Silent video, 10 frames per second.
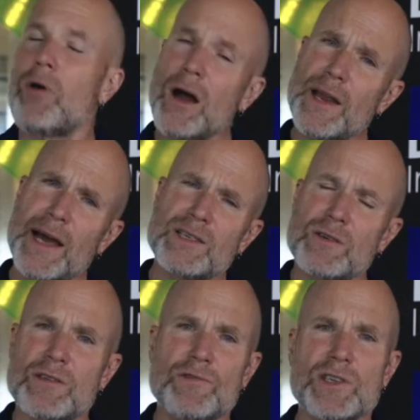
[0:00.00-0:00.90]

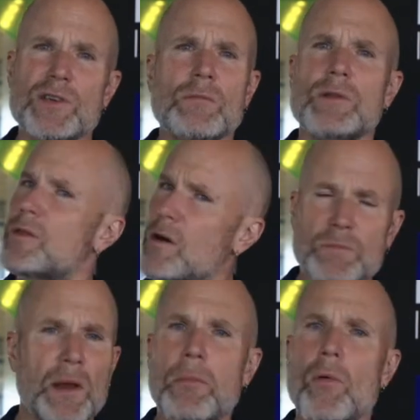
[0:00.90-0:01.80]
Broadcasters have assumed that
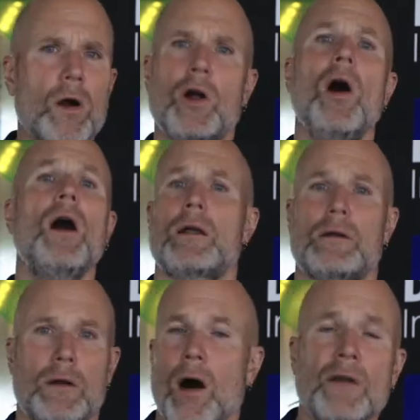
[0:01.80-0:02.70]
those people were
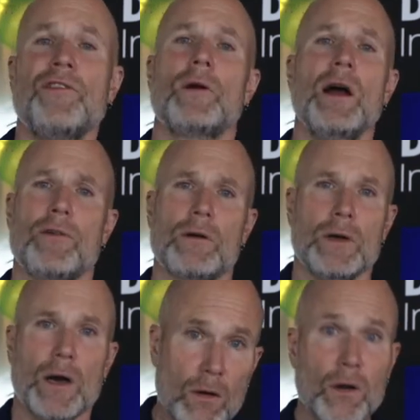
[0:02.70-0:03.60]
gone, gone
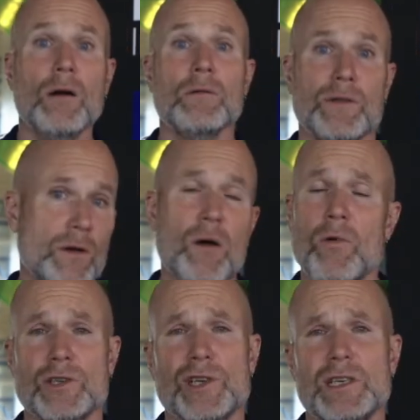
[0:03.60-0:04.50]
forever. Oh no, they're
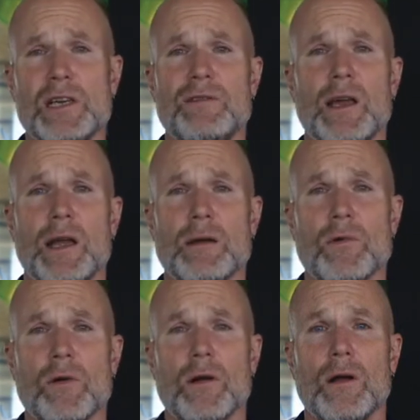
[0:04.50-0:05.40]
not watching TV
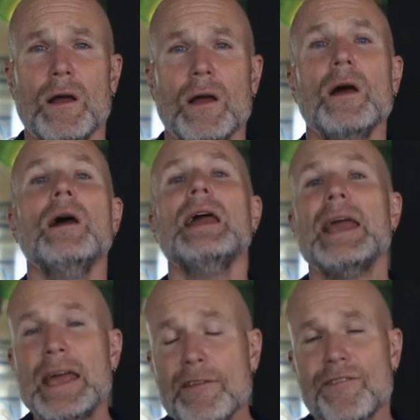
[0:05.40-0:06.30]
anymore.
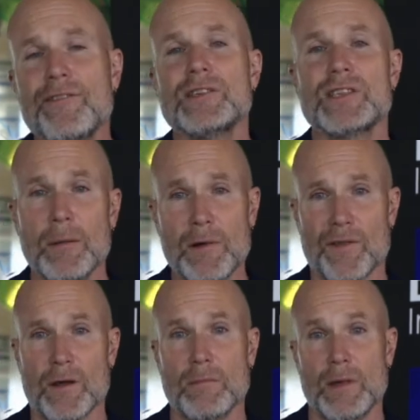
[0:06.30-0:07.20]
If some
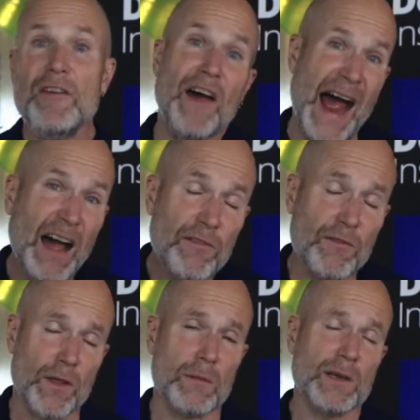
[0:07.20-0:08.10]
of them, if half
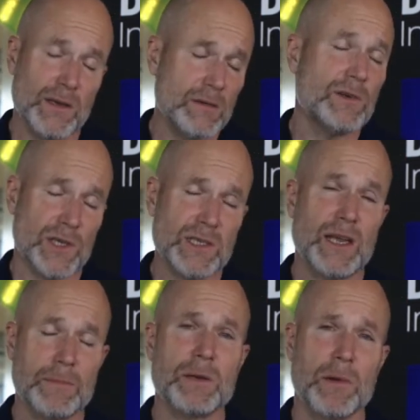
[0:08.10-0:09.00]
of them, which is,
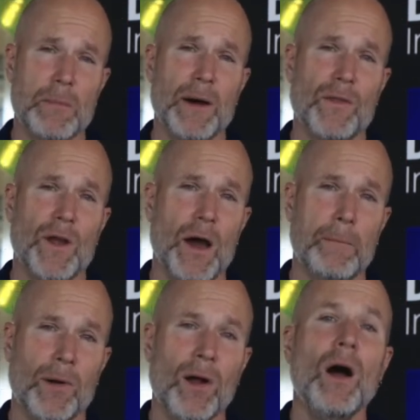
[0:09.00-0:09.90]
seems to be about the
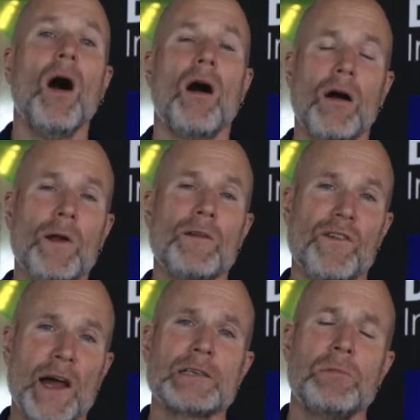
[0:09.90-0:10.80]
number, are in
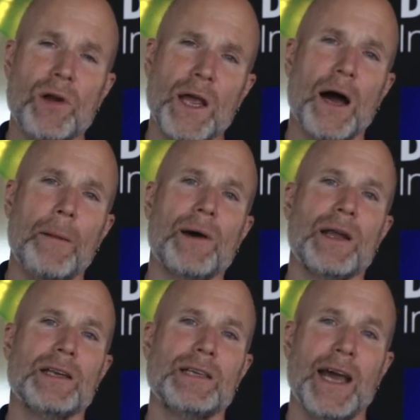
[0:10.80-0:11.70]
fact putting up
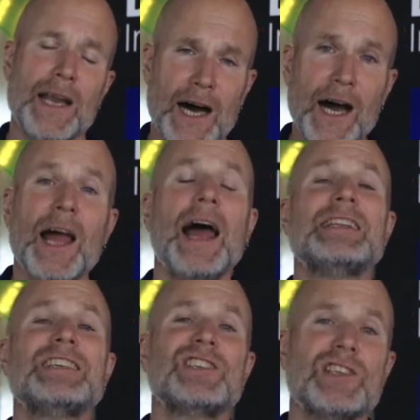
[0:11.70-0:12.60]
an antenna
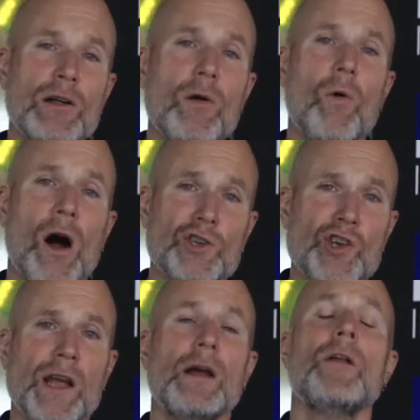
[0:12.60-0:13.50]
and still
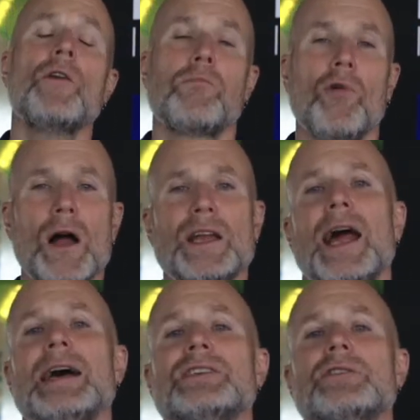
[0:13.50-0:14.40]
watching, the
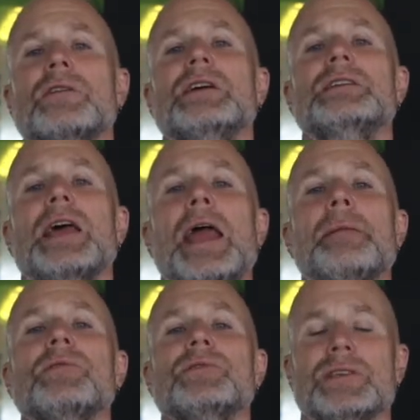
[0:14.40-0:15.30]
broadcaster is
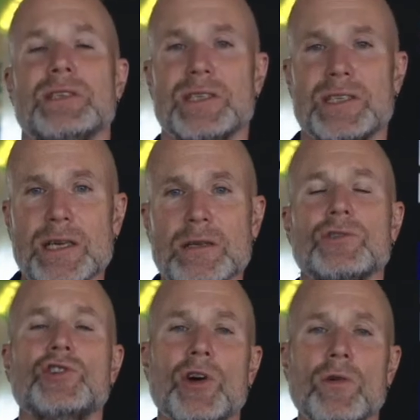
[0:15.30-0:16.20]
able to
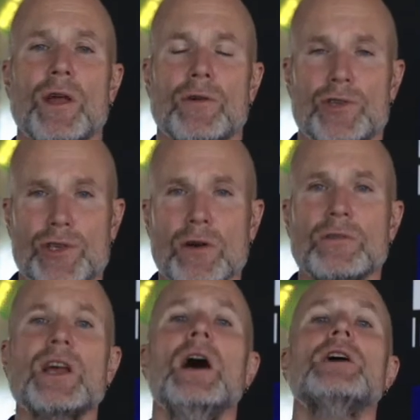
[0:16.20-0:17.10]
still show their
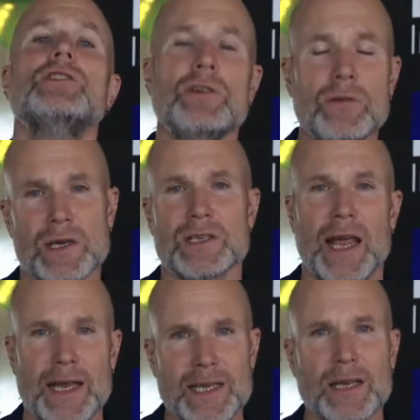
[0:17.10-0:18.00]
shows to this
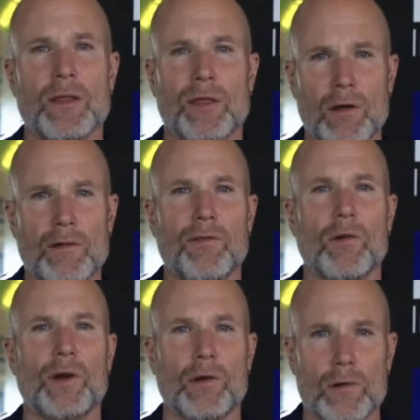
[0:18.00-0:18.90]
18 to
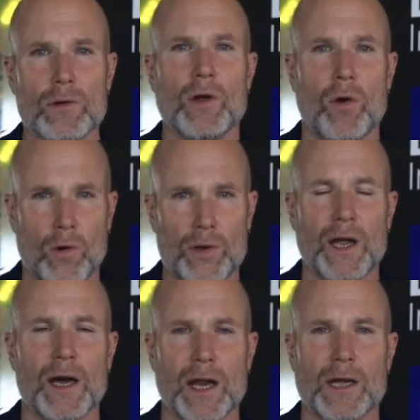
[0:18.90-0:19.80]
34-year-old
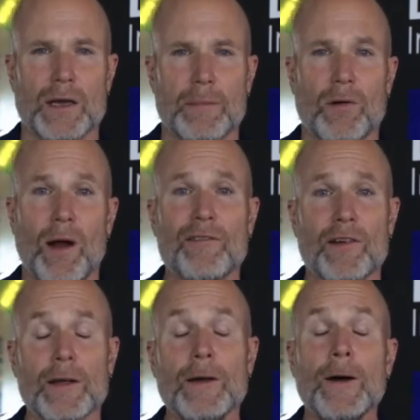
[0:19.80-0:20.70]
cord-cutting
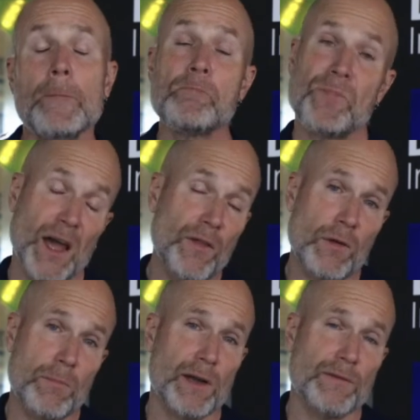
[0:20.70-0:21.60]
demographic. The
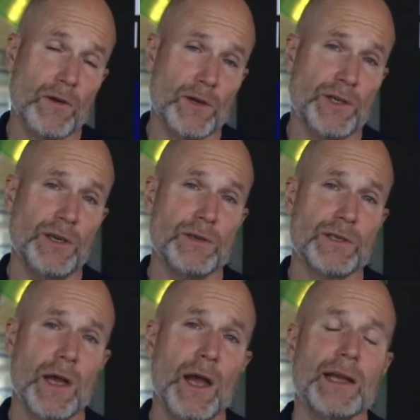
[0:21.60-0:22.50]
other bit of good
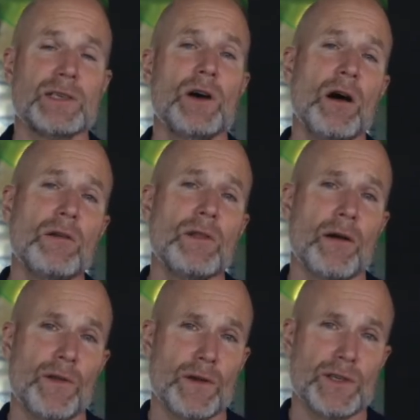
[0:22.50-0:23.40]
news is not only
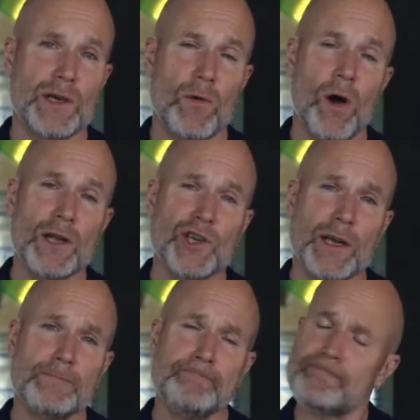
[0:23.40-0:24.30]
are they still watching,